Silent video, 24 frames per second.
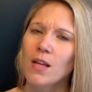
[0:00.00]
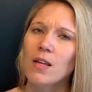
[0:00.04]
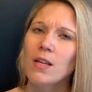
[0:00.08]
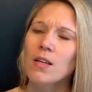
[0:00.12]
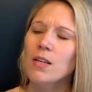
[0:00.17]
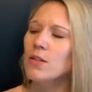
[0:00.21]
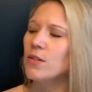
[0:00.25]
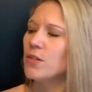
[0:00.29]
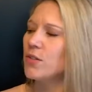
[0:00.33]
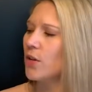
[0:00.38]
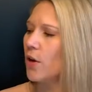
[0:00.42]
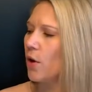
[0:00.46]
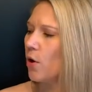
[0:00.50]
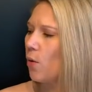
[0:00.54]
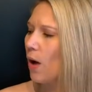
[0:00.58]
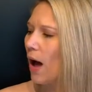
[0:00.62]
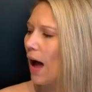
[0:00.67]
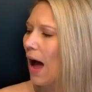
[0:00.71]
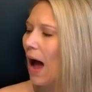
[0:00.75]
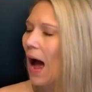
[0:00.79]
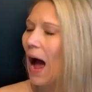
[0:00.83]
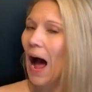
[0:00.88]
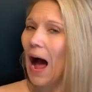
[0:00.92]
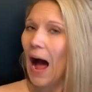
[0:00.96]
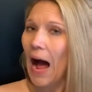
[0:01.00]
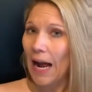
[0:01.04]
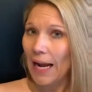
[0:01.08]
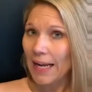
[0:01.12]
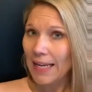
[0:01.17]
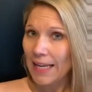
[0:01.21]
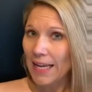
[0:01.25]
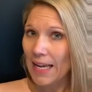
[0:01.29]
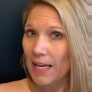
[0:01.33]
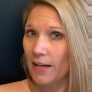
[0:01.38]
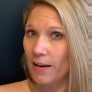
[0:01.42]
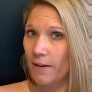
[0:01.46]
So I
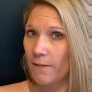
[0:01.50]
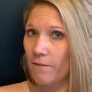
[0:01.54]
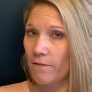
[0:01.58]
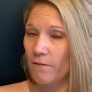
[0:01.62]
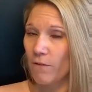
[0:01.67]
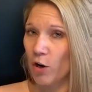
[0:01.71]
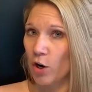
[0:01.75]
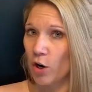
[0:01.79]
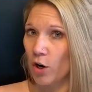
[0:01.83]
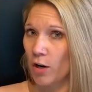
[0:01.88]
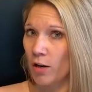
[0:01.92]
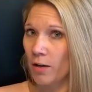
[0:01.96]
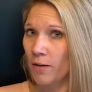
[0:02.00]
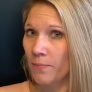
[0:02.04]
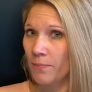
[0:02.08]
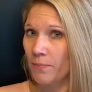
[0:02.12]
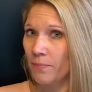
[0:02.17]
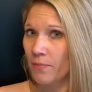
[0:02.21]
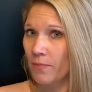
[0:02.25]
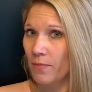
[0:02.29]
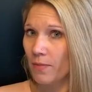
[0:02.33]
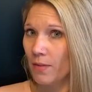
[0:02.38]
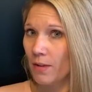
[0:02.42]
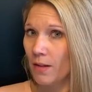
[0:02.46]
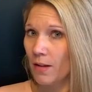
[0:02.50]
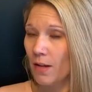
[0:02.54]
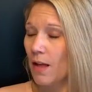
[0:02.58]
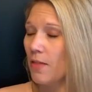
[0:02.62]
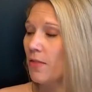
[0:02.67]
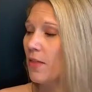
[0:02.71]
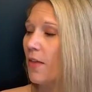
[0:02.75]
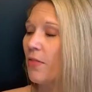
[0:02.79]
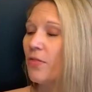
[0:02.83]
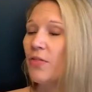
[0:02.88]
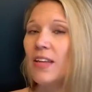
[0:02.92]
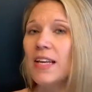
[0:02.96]
can infer
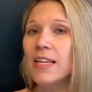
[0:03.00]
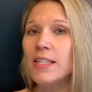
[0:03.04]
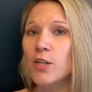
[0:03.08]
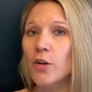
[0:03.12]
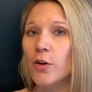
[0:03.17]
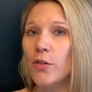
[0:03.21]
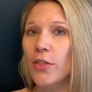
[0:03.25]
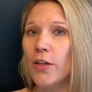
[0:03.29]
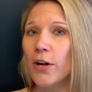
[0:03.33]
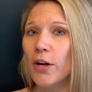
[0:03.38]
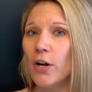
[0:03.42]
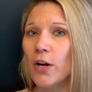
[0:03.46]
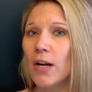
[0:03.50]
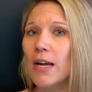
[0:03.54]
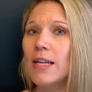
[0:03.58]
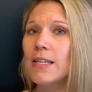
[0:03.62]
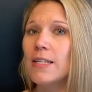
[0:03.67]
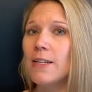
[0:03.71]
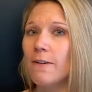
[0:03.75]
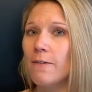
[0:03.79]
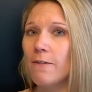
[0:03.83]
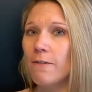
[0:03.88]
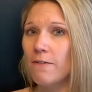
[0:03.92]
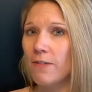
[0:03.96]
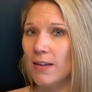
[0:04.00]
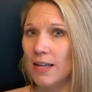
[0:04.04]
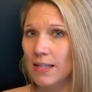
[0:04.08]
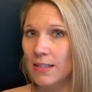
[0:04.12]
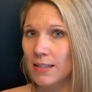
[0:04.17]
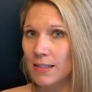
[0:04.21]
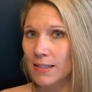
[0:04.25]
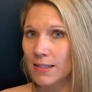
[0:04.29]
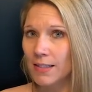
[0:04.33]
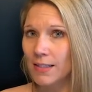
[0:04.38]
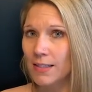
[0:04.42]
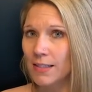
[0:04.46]
that these are their
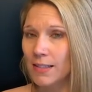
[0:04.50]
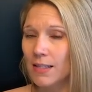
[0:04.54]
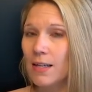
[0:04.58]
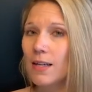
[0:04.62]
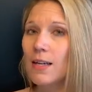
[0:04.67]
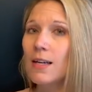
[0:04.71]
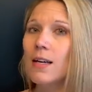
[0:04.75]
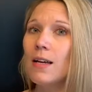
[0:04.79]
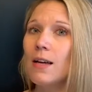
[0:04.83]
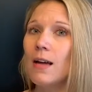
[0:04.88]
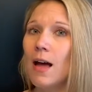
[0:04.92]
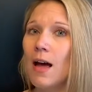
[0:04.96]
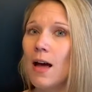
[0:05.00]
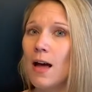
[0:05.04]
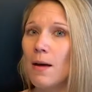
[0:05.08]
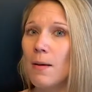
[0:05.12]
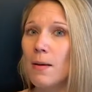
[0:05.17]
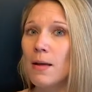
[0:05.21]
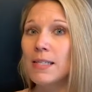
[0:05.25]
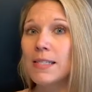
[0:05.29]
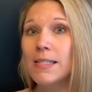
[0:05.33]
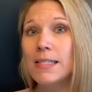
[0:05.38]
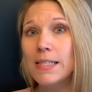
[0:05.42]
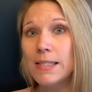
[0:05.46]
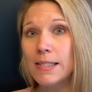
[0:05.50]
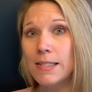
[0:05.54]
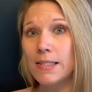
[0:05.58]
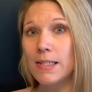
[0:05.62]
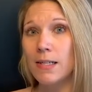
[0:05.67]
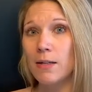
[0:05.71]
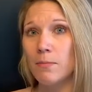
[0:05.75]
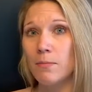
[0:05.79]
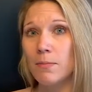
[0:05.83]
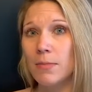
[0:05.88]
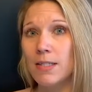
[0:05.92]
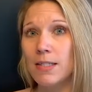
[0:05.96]
defense
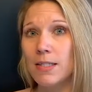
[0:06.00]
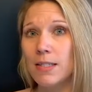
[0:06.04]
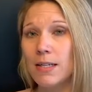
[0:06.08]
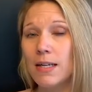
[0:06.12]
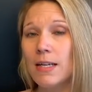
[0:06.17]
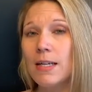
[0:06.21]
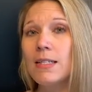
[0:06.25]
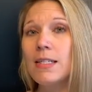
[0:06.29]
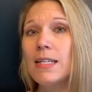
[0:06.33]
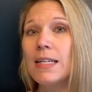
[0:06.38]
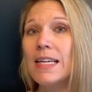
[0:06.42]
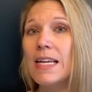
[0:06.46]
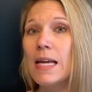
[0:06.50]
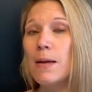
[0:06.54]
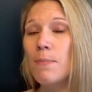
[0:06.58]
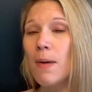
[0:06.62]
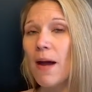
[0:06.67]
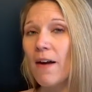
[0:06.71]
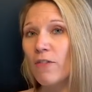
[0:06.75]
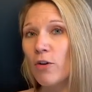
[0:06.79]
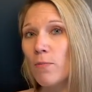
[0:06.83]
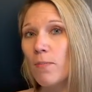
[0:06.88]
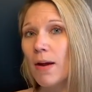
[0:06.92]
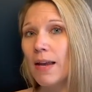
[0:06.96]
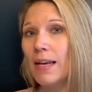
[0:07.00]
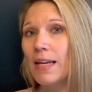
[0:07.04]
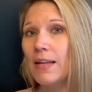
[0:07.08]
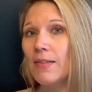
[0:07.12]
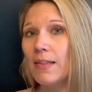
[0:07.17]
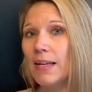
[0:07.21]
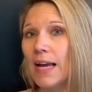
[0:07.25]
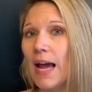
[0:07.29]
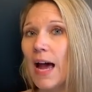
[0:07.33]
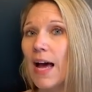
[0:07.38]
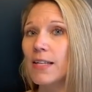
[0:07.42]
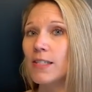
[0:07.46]
systems to keep everybody in the
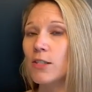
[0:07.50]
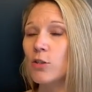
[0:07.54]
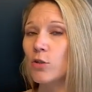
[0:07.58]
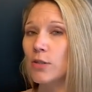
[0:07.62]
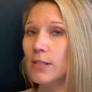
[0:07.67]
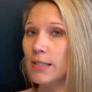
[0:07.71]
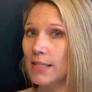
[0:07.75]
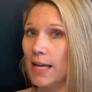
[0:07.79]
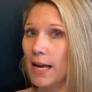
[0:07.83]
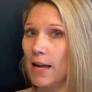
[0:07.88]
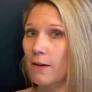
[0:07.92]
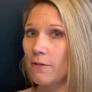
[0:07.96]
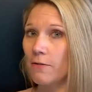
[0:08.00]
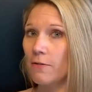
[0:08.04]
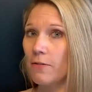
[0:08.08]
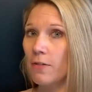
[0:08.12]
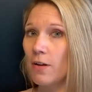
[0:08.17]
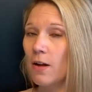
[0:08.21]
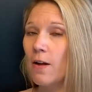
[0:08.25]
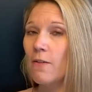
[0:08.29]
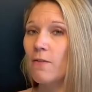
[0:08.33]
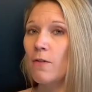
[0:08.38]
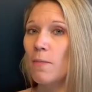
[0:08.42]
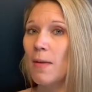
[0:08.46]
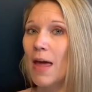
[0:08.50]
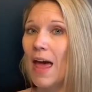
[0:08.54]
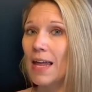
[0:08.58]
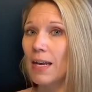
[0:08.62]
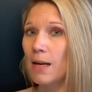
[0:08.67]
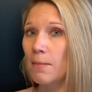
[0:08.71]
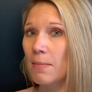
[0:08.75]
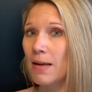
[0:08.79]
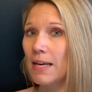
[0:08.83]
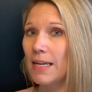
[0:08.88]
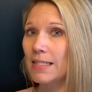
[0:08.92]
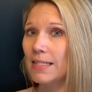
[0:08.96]
castle safe from
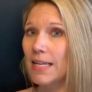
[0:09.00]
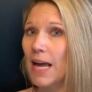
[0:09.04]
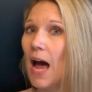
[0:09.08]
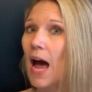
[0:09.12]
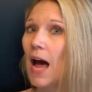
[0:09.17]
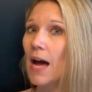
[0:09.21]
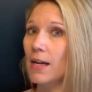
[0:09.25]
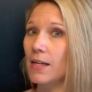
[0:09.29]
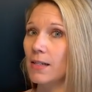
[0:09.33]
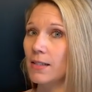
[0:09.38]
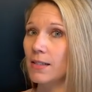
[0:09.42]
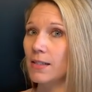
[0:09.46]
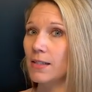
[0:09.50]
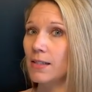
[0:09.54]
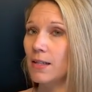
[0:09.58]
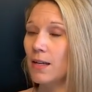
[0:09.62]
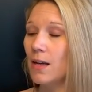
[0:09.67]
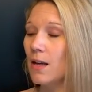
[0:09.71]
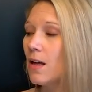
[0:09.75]
enemy attacks.